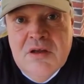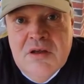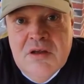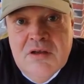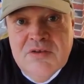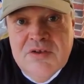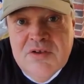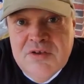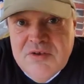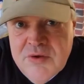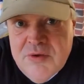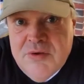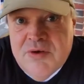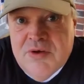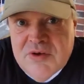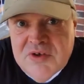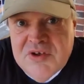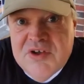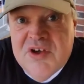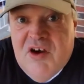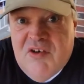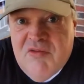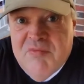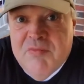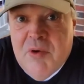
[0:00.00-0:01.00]
It's a
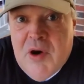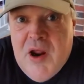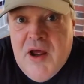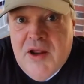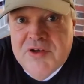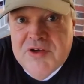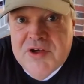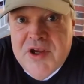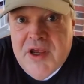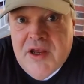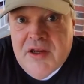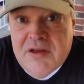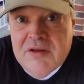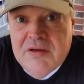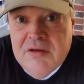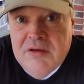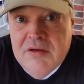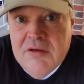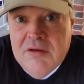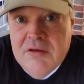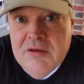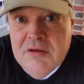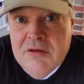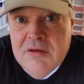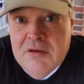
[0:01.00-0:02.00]
do-it-yourself project.
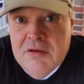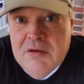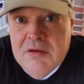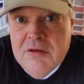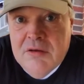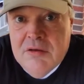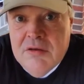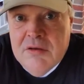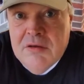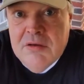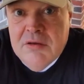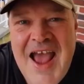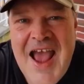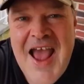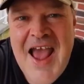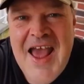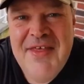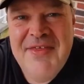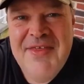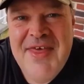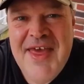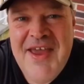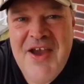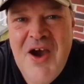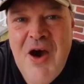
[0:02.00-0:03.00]

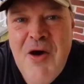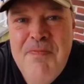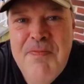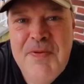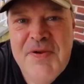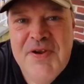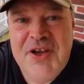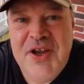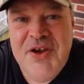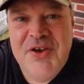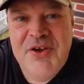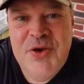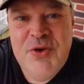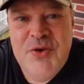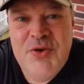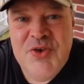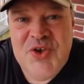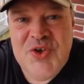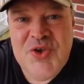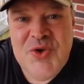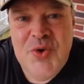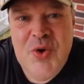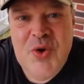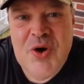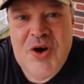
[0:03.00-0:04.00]
They opened a new
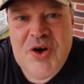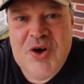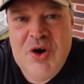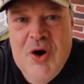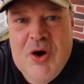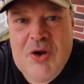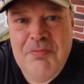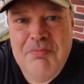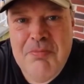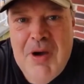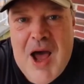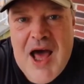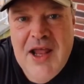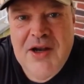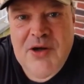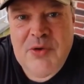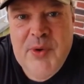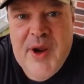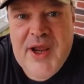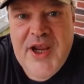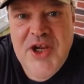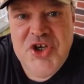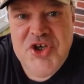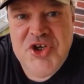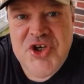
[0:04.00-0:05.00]
store called
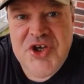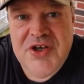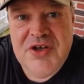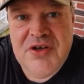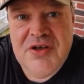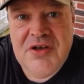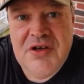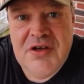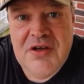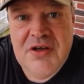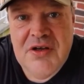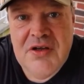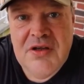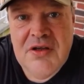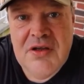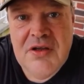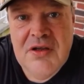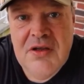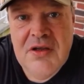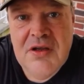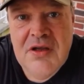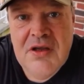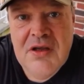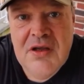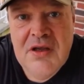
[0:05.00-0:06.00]
Moderation.
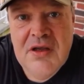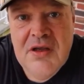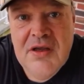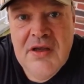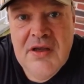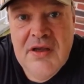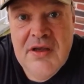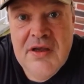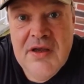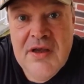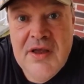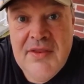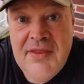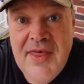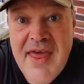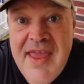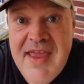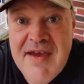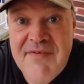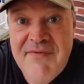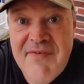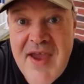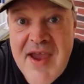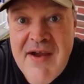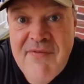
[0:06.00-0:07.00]
They
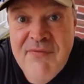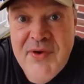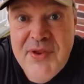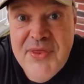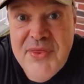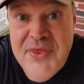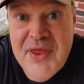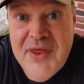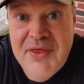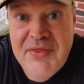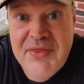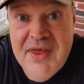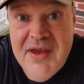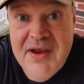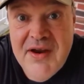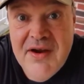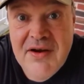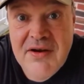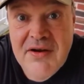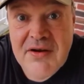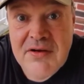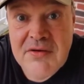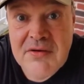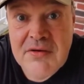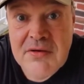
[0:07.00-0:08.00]
have everything
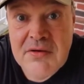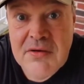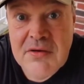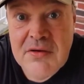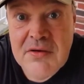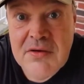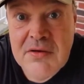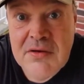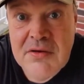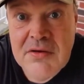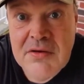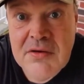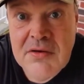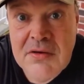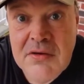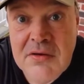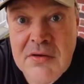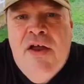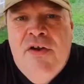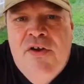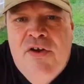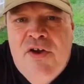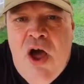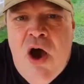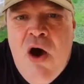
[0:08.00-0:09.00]
there.
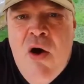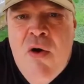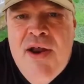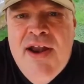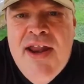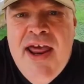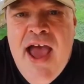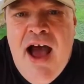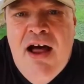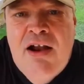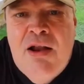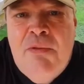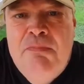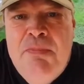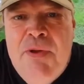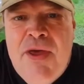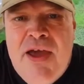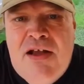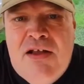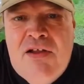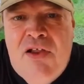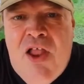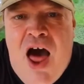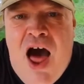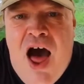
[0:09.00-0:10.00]
Knowing how to
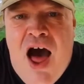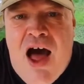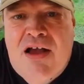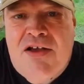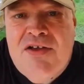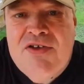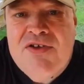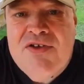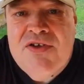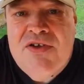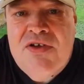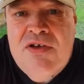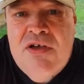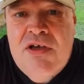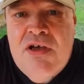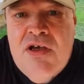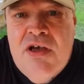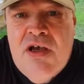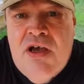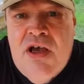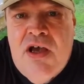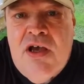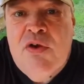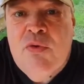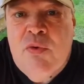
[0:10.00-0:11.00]
pick locks
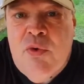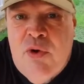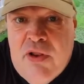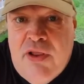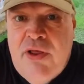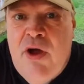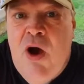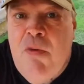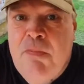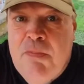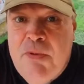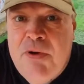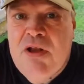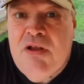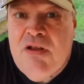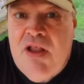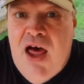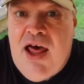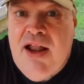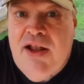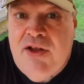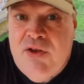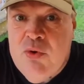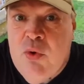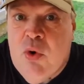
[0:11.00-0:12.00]
really opened a
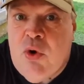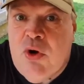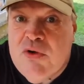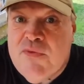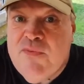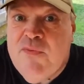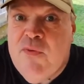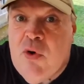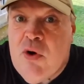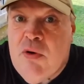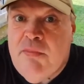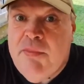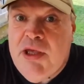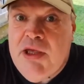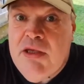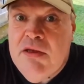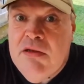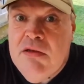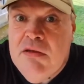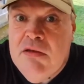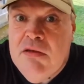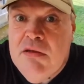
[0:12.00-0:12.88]
lot of doors for me.